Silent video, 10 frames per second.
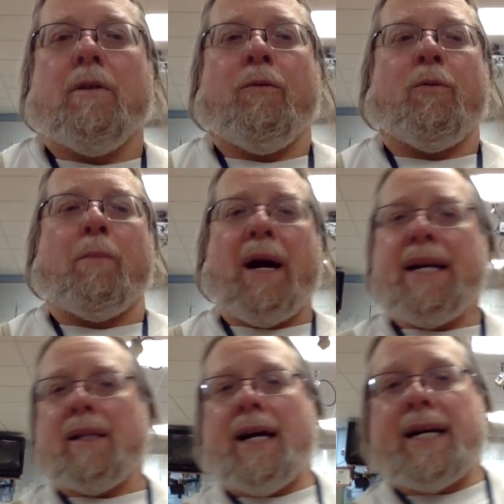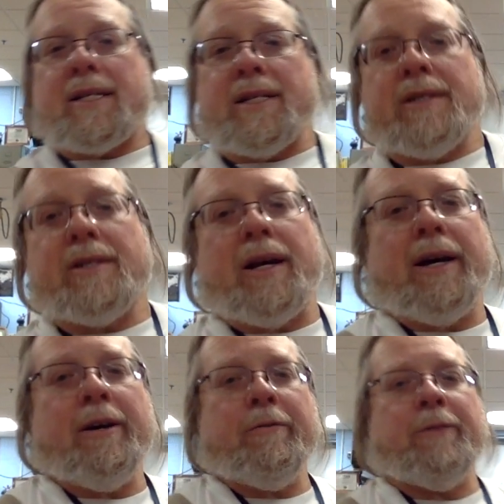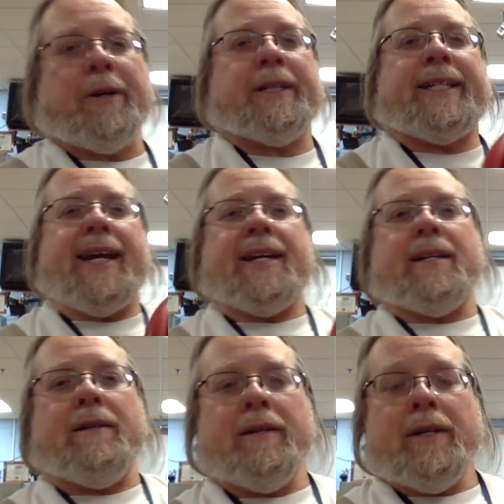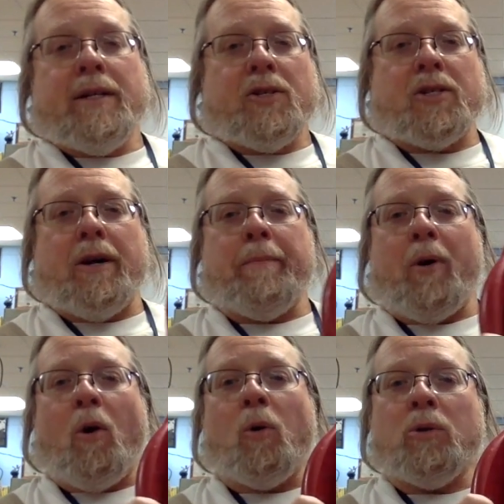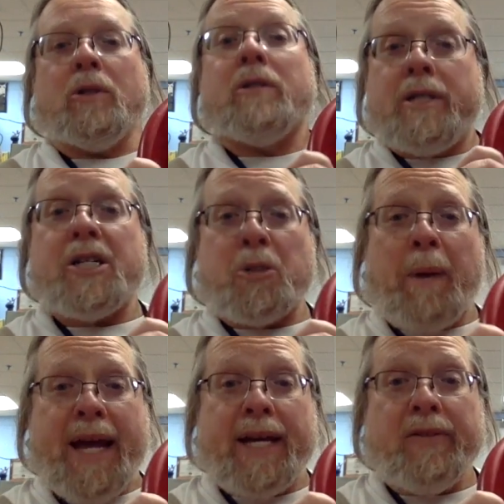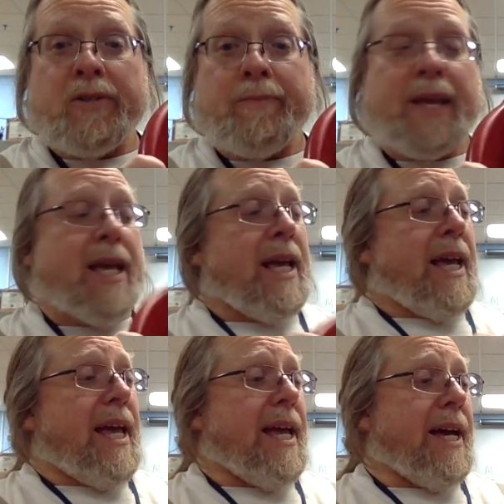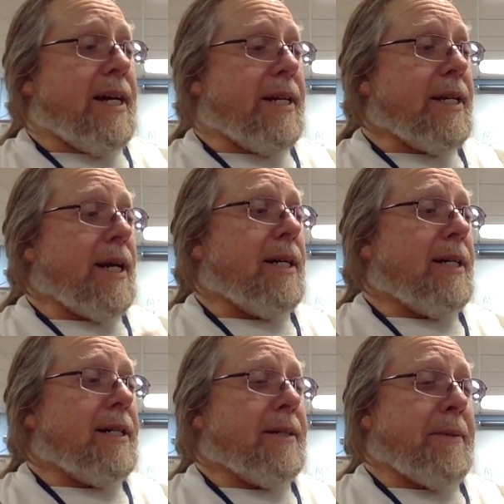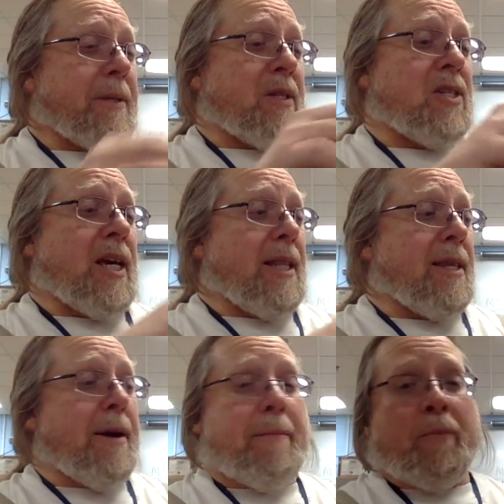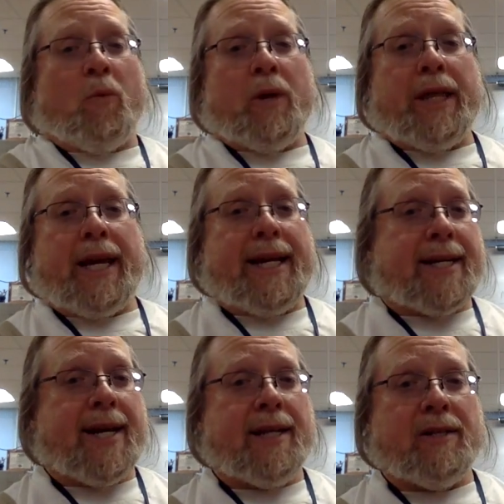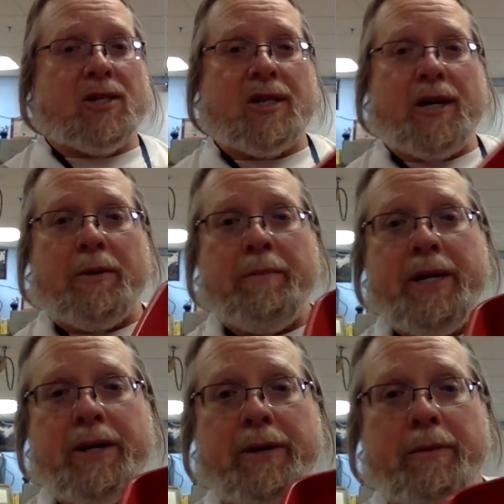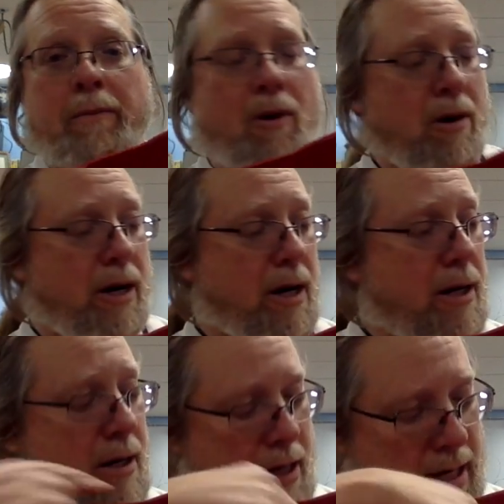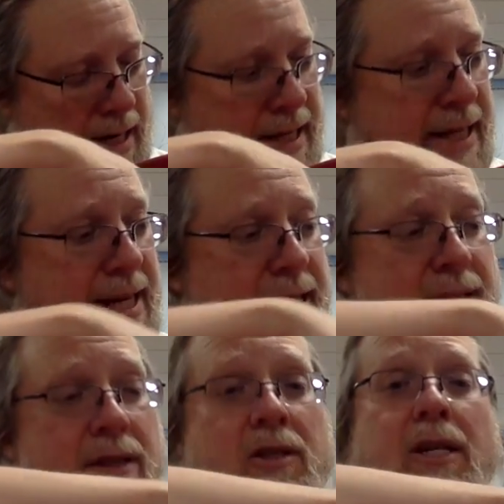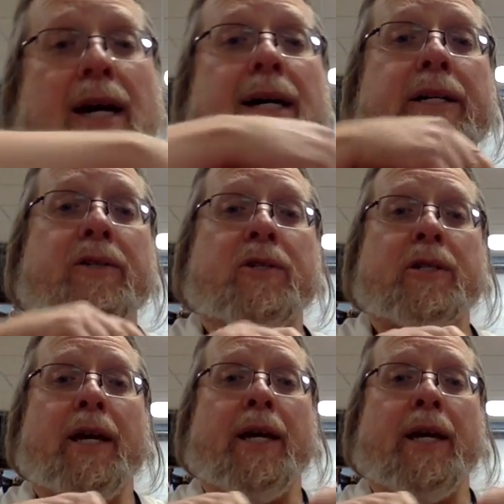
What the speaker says: For my classes, I've taken some old dish pans and set them with a 10 centimeter mark on the insides.